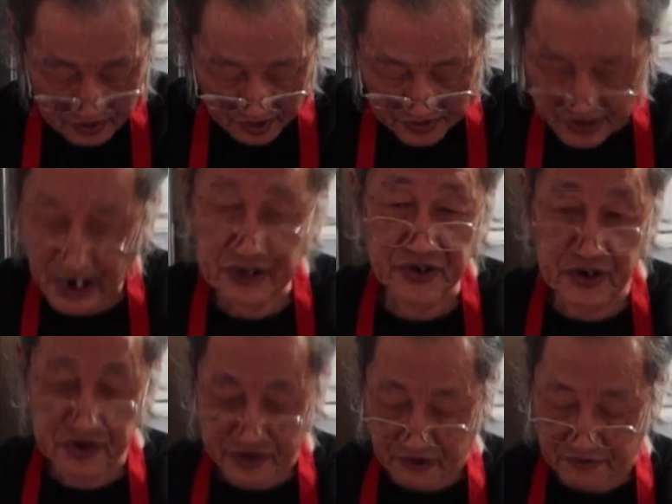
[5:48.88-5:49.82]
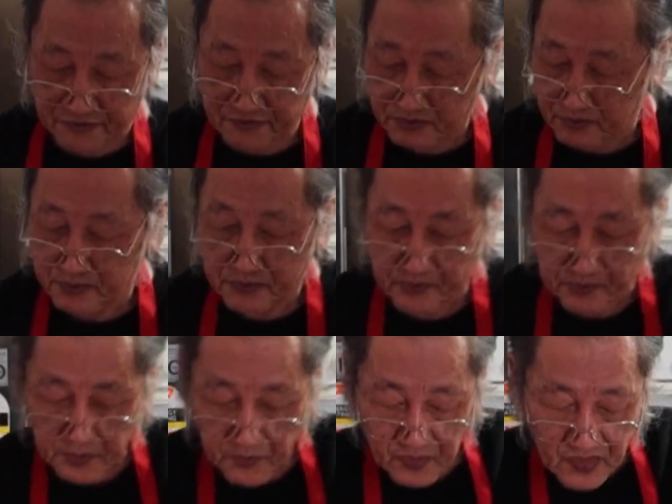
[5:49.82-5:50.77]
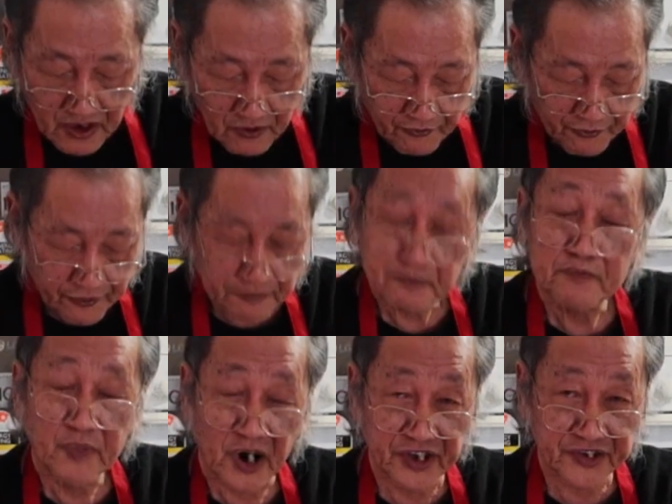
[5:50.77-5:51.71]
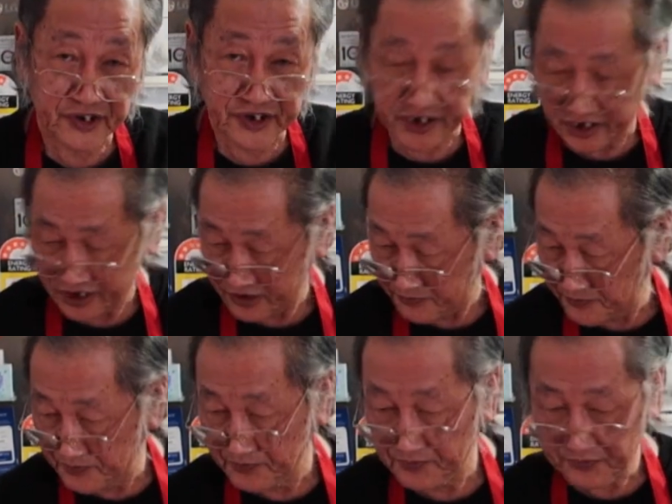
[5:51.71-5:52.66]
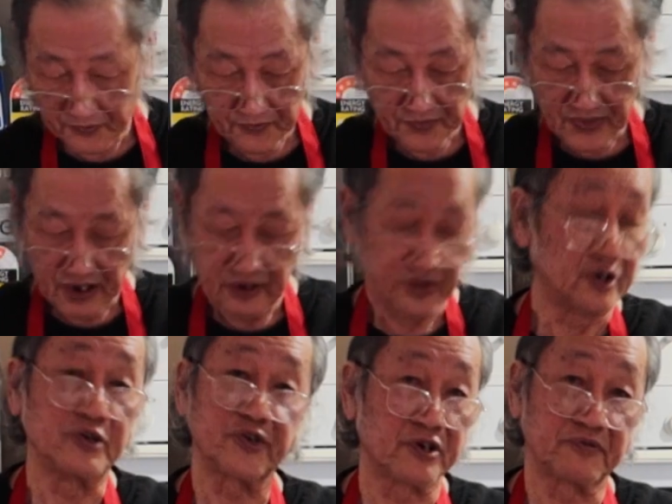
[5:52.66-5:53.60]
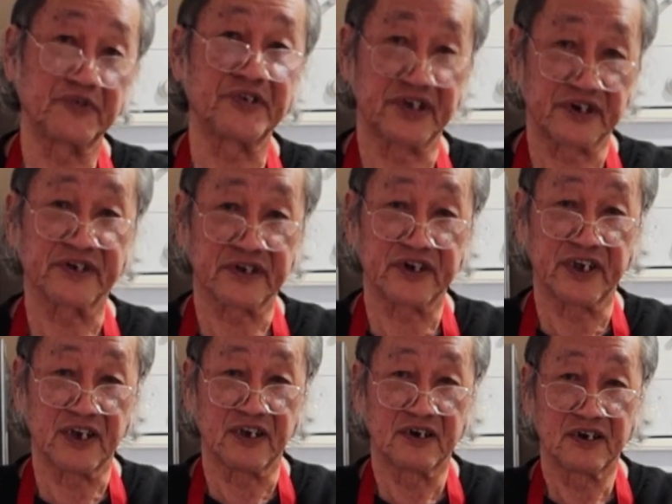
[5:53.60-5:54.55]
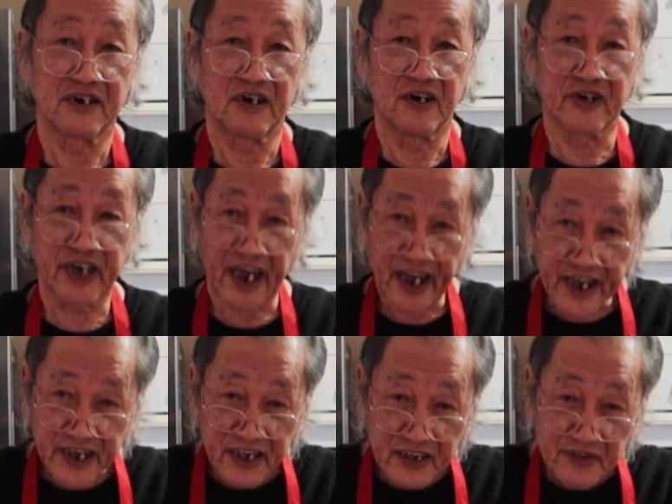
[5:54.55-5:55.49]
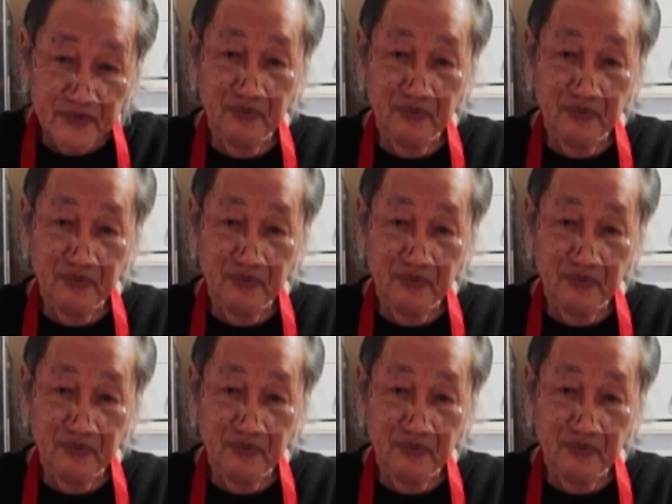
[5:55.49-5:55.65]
the chances of food poisoning. Don't drop seriously. Okay?